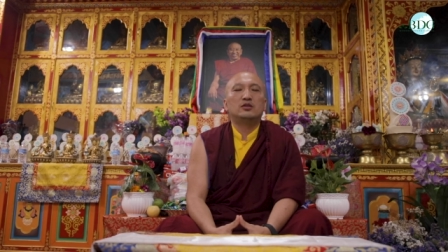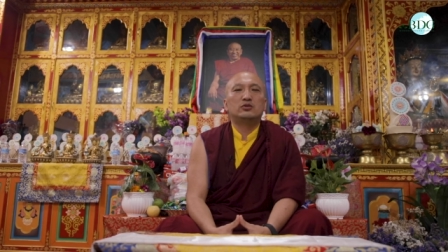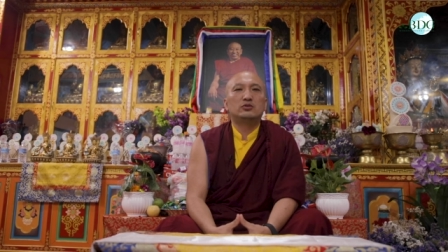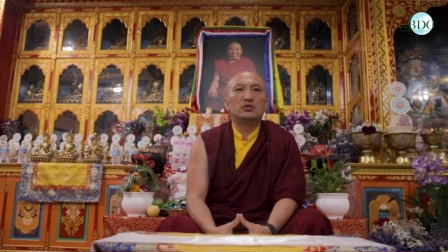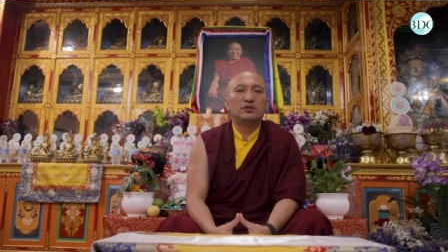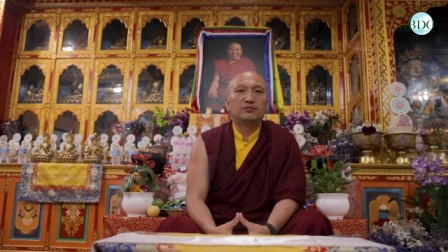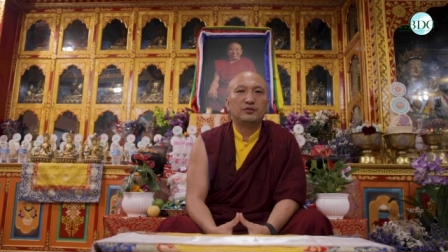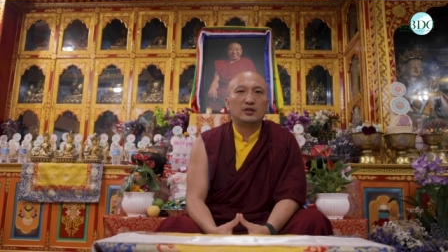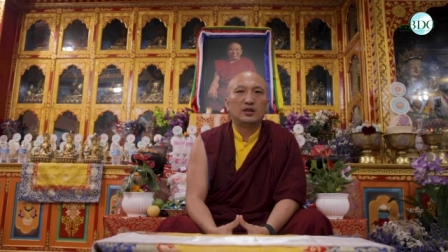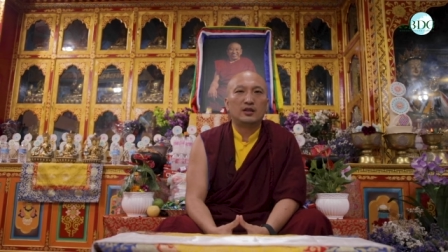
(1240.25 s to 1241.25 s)
so if
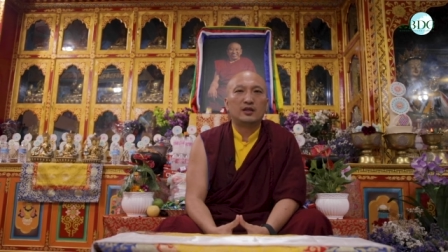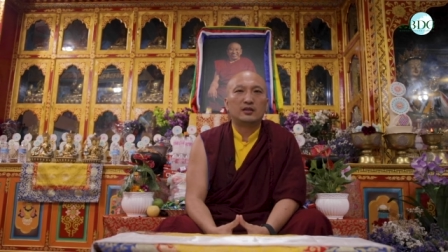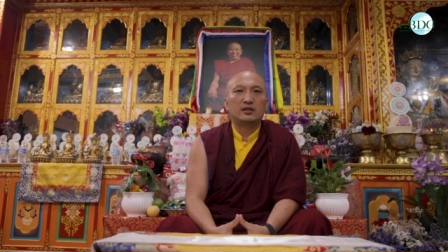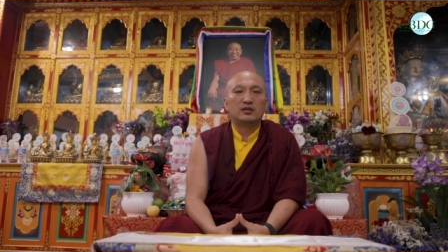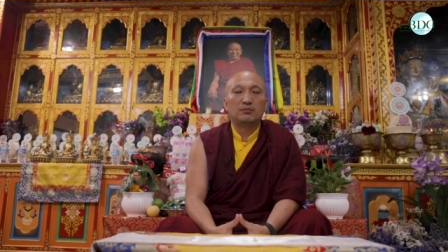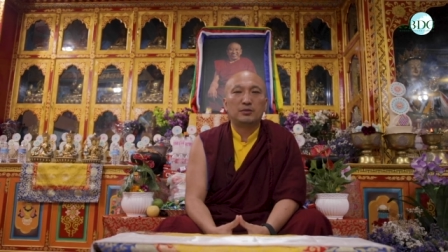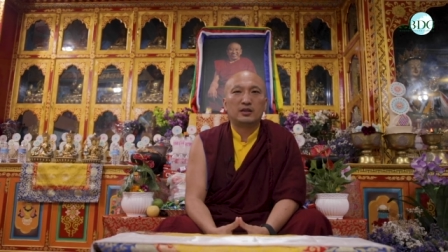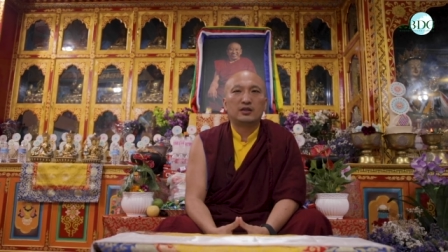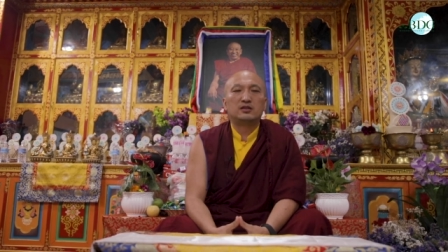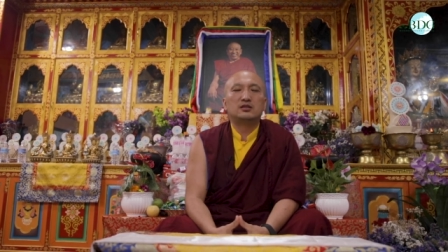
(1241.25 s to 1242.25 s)
we are like in the
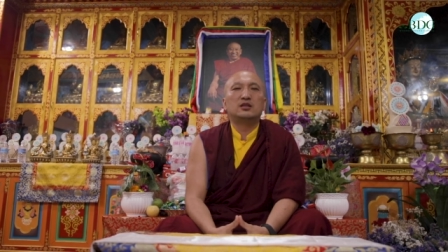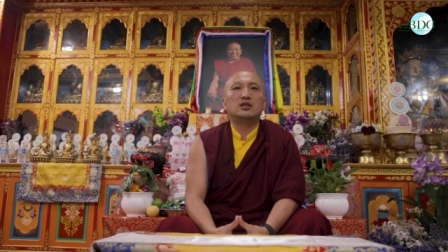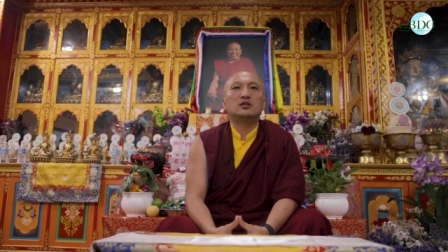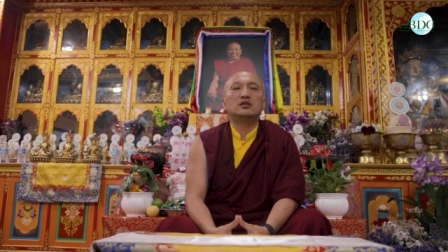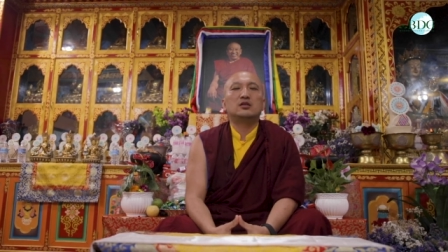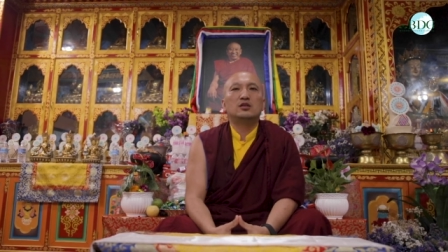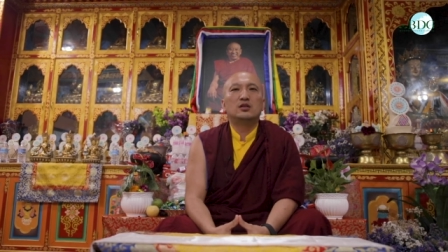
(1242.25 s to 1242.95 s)
beginner stage,